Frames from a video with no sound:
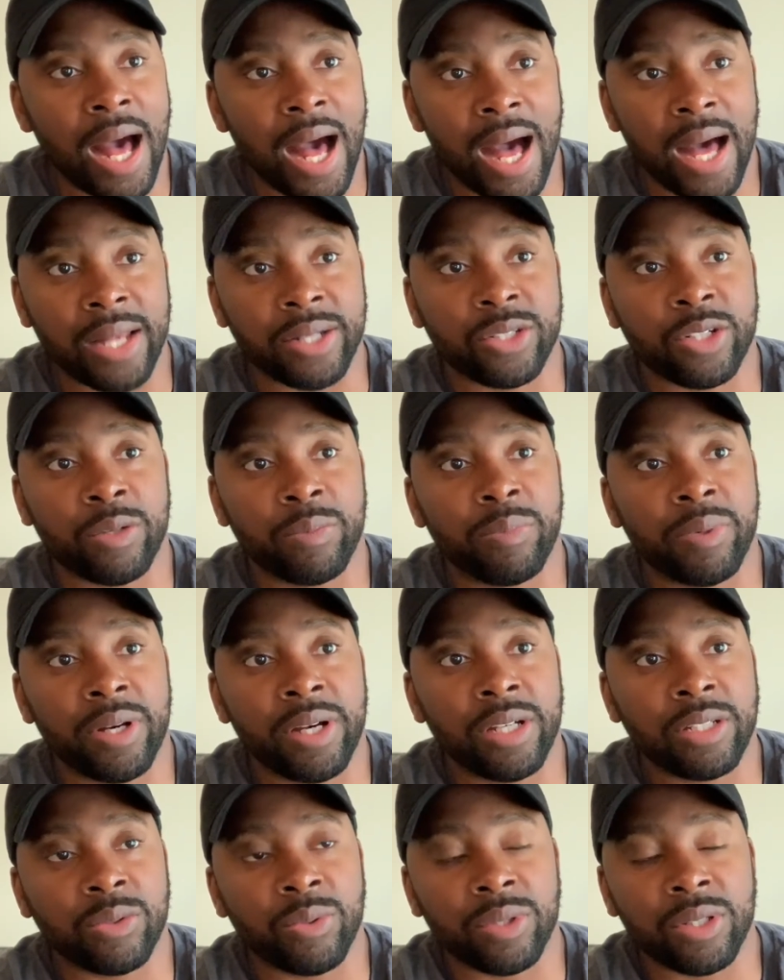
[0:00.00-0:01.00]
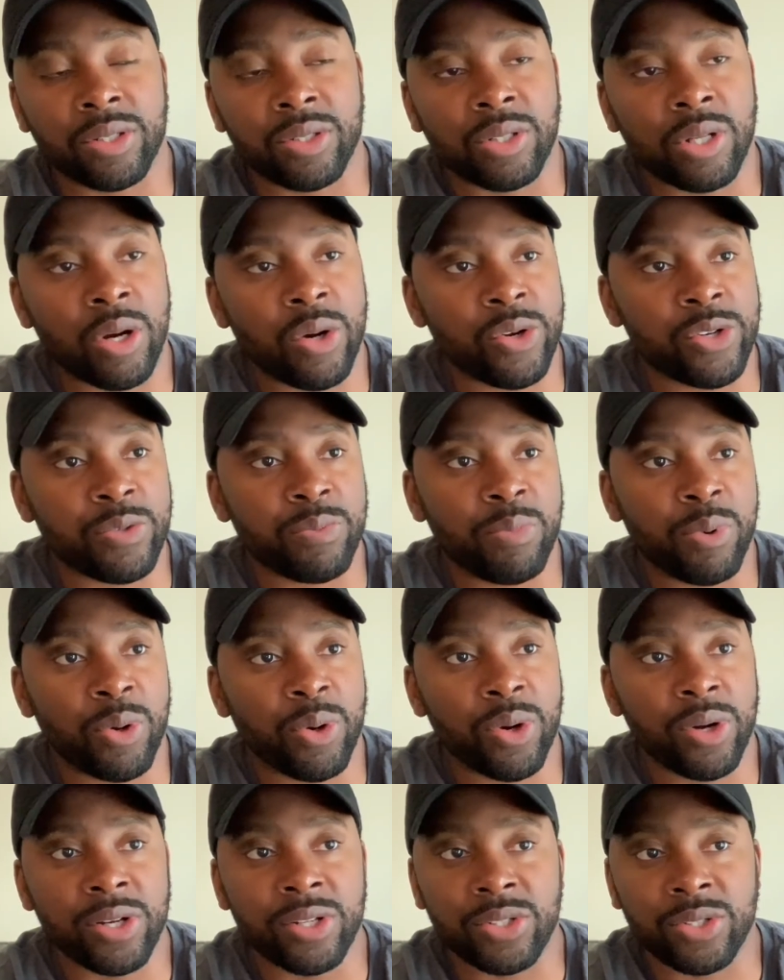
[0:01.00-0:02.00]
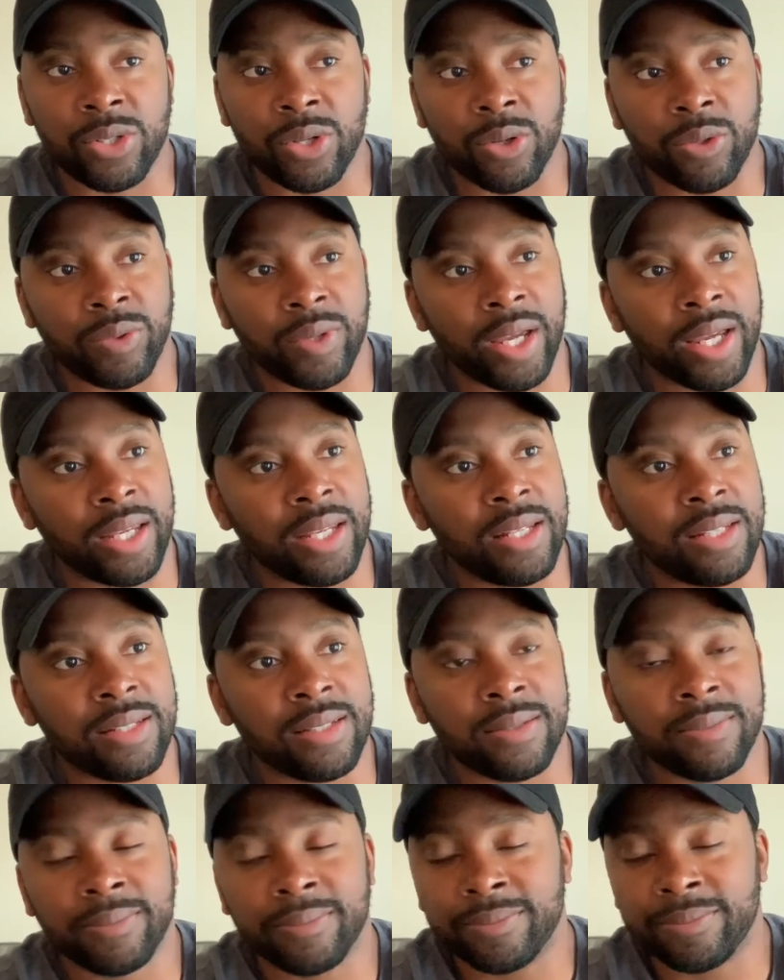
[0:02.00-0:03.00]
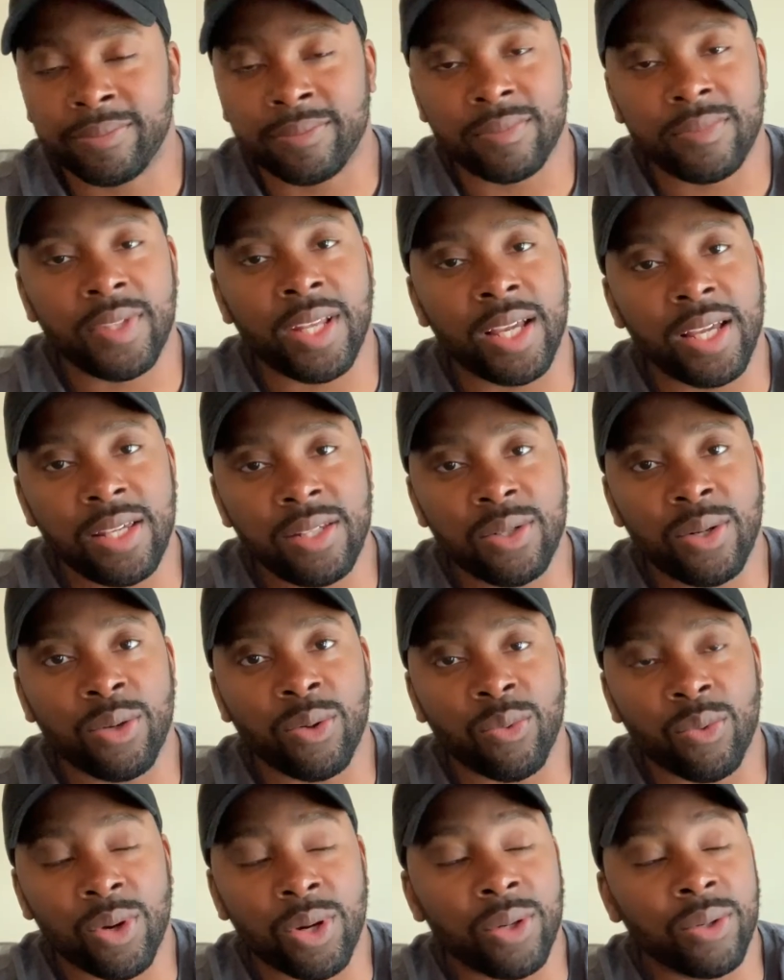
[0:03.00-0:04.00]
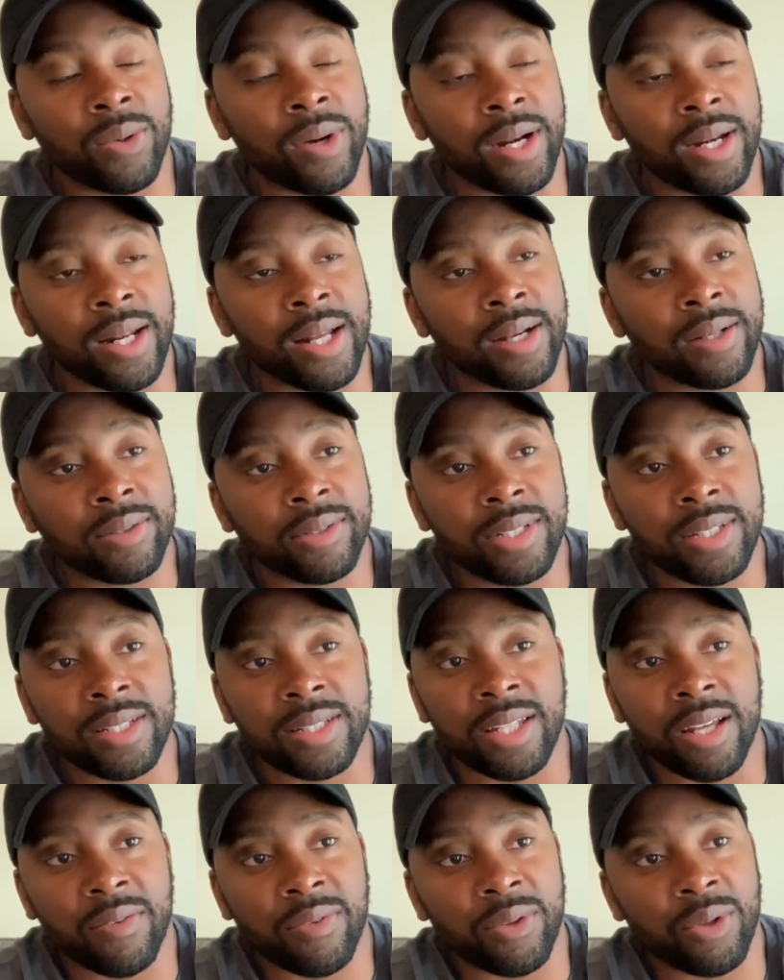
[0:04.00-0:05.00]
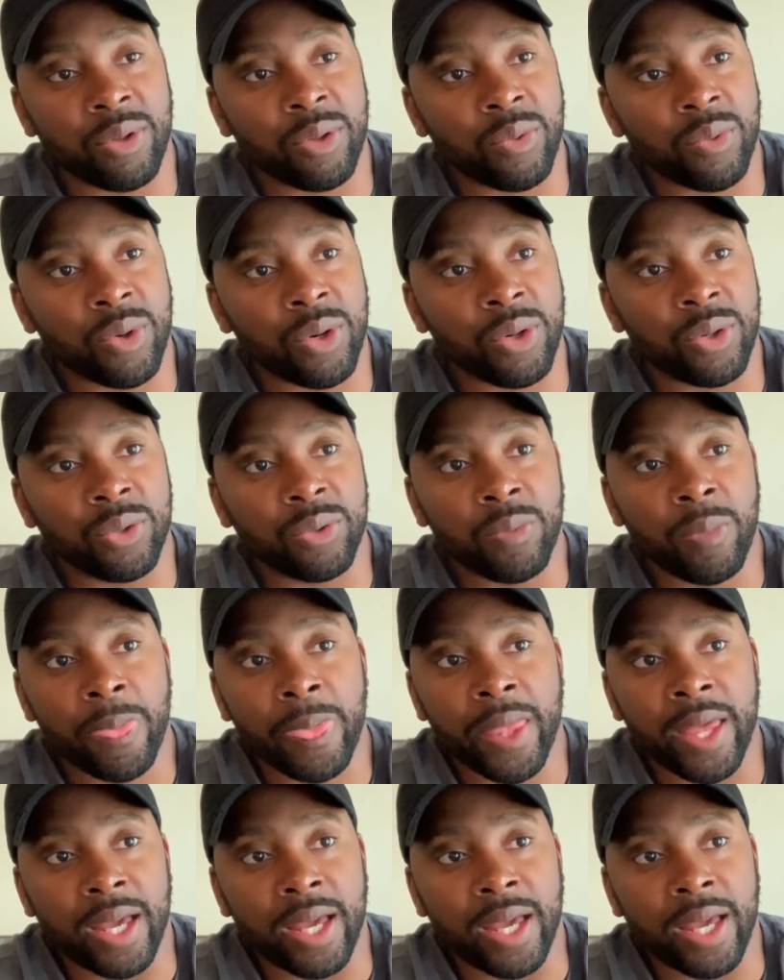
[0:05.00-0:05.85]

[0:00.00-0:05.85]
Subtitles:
Oscar buzz with The Star Is Born. So yeah, he's on the roll right now. He's definitely on the roll.